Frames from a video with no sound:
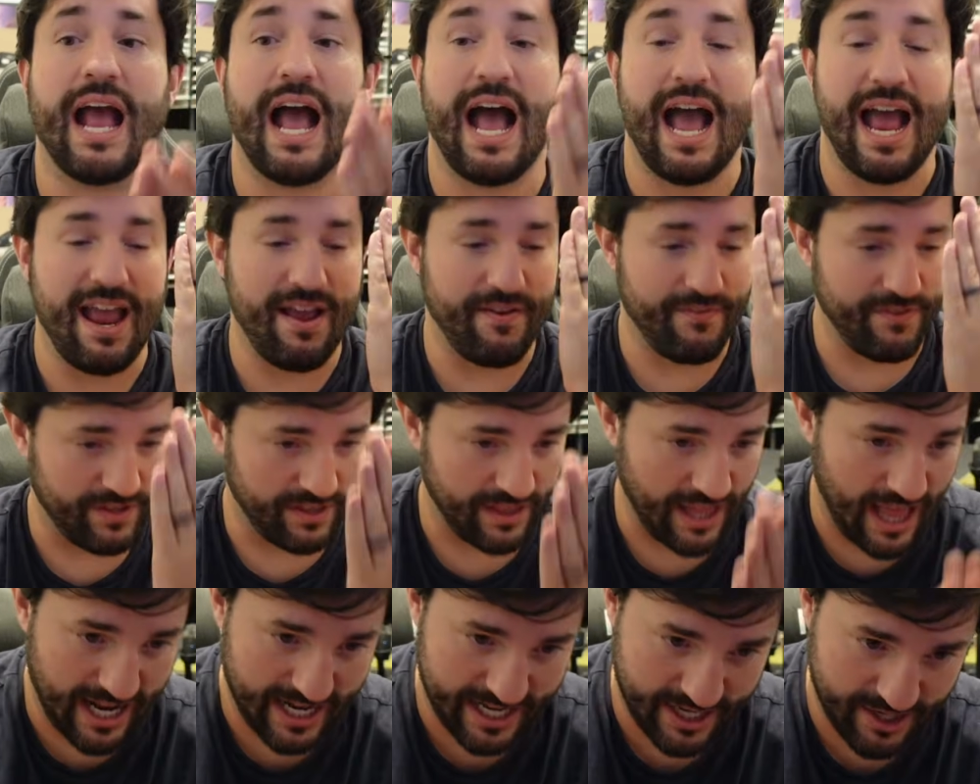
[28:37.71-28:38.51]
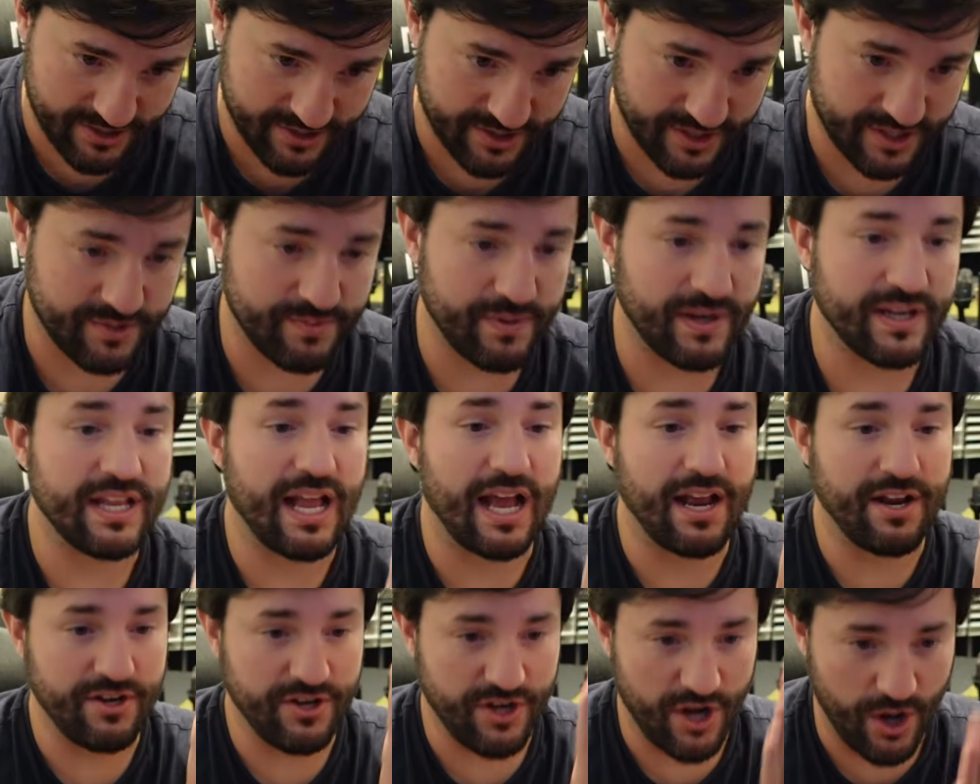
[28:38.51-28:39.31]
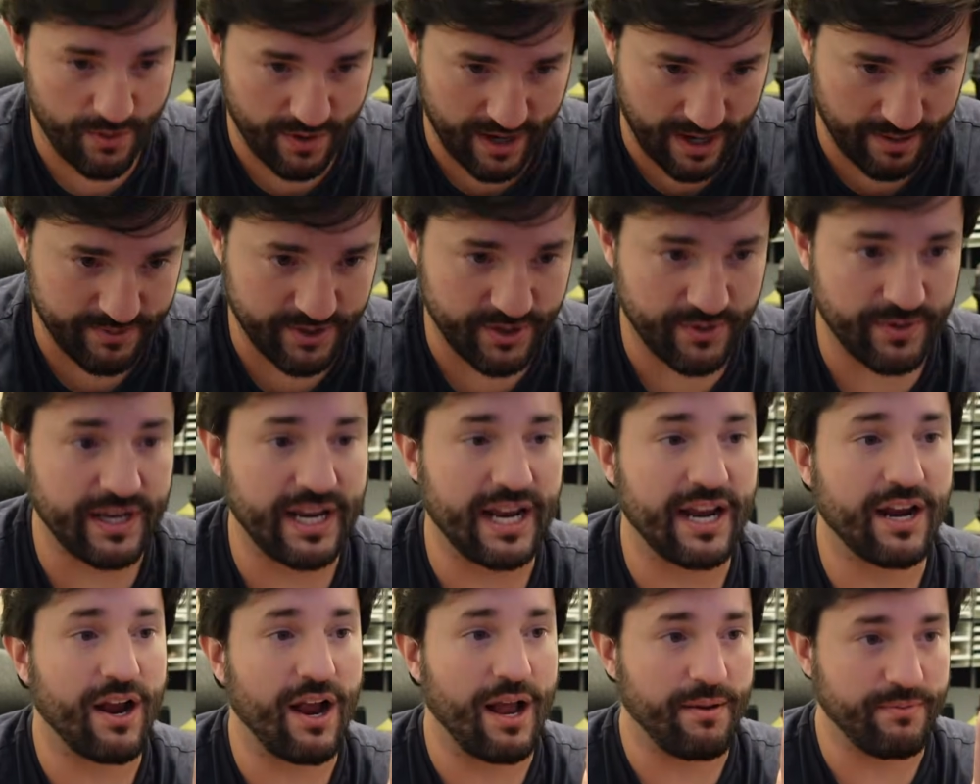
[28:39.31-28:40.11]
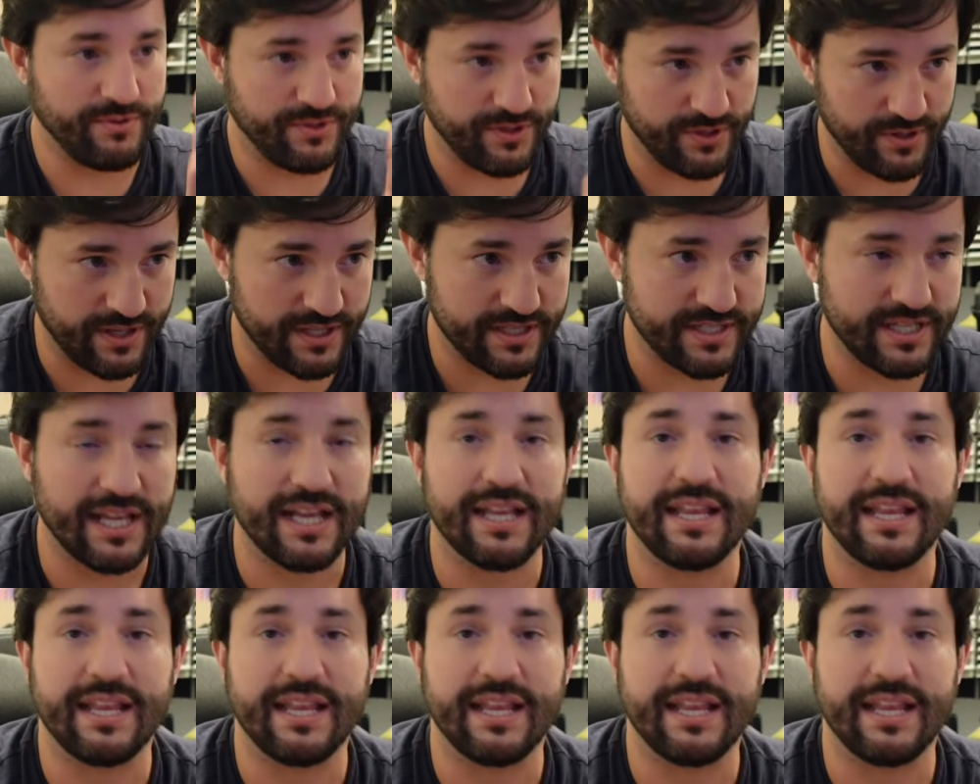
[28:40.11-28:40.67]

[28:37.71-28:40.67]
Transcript: I have a lot of years of experience. I know what I'm doing here. I'm doing this.